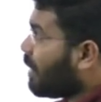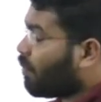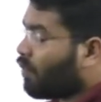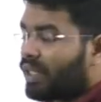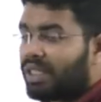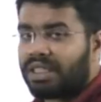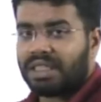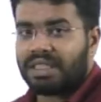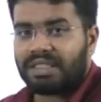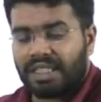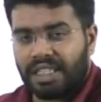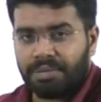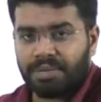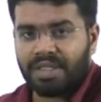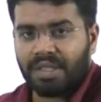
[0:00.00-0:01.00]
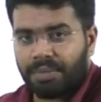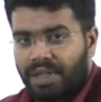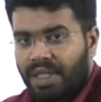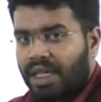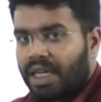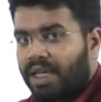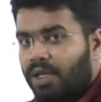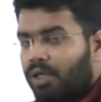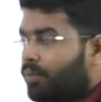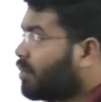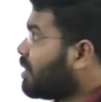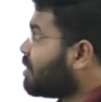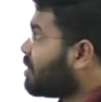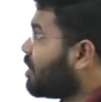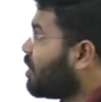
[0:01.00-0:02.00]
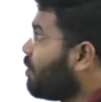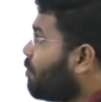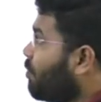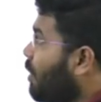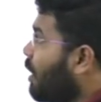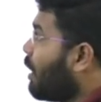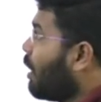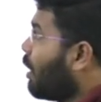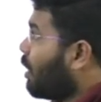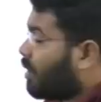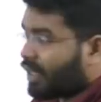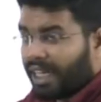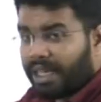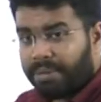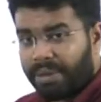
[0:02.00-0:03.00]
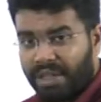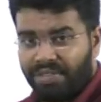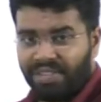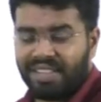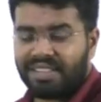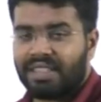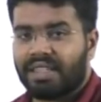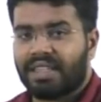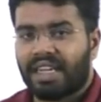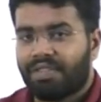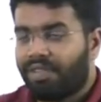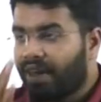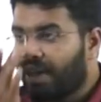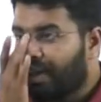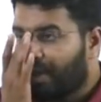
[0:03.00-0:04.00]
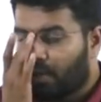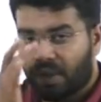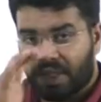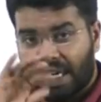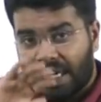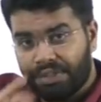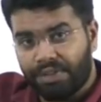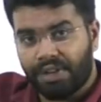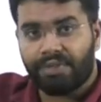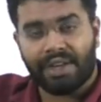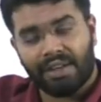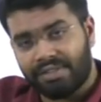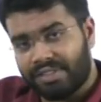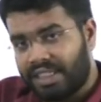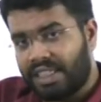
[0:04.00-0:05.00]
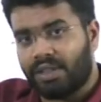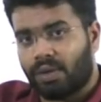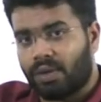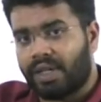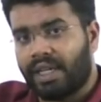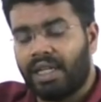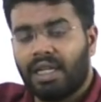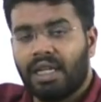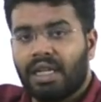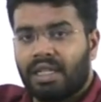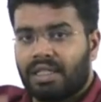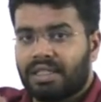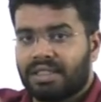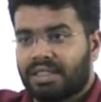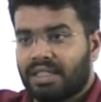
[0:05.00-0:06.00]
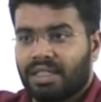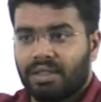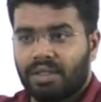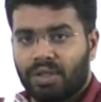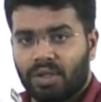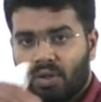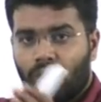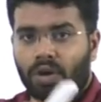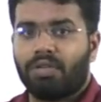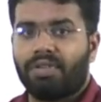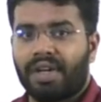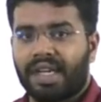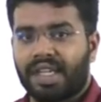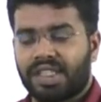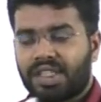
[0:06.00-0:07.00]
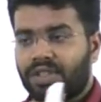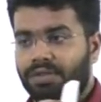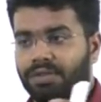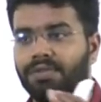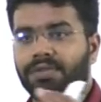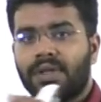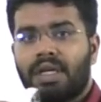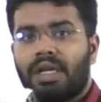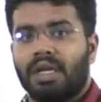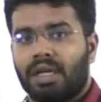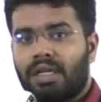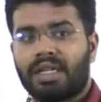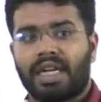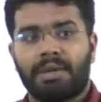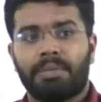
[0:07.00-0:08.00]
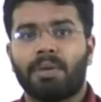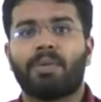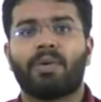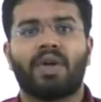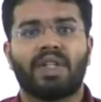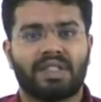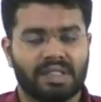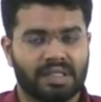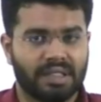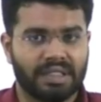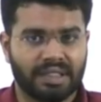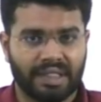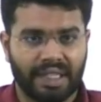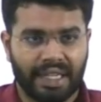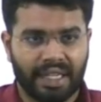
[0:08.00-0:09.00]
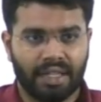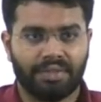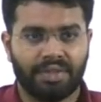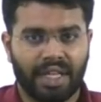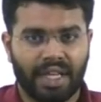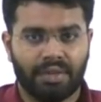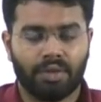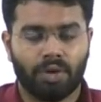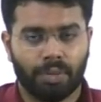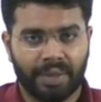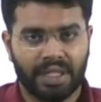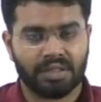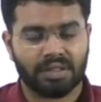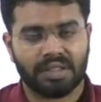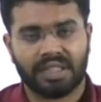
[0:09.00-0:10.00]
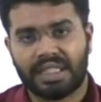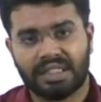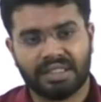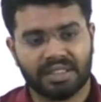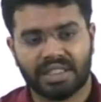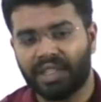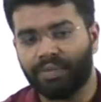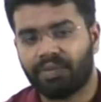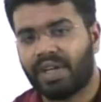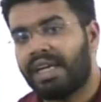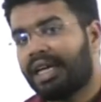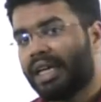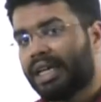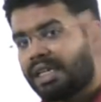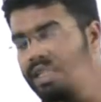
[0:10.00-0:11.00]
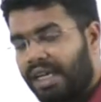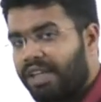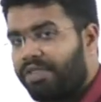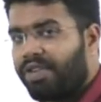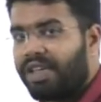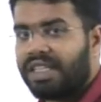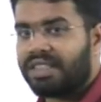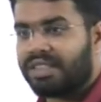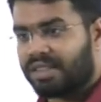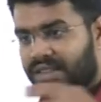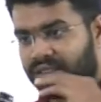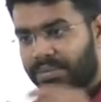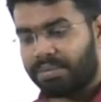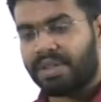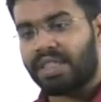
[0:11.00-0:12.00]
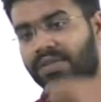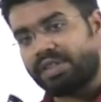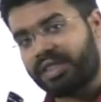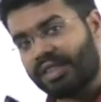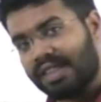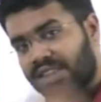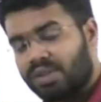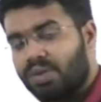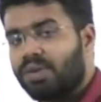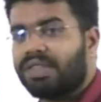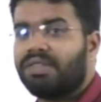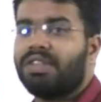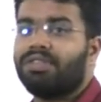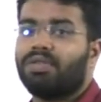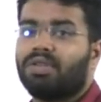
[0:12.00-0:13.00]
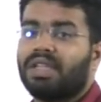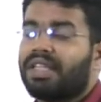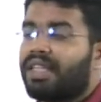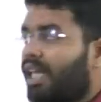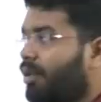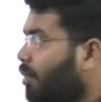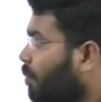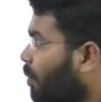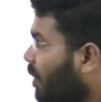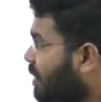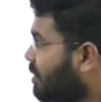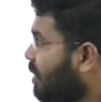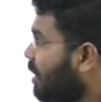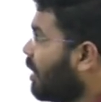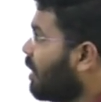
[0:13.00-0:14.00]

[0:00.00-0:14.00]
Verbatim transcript: Van Dhan scheme is something related to Ministry of Tribal Affairs and Trifed. Now Trifed we have seen already. It's a confederation of tribal products, just like we have cooperative societies. Same way, Trifed is something which is exclusively for the tribal products.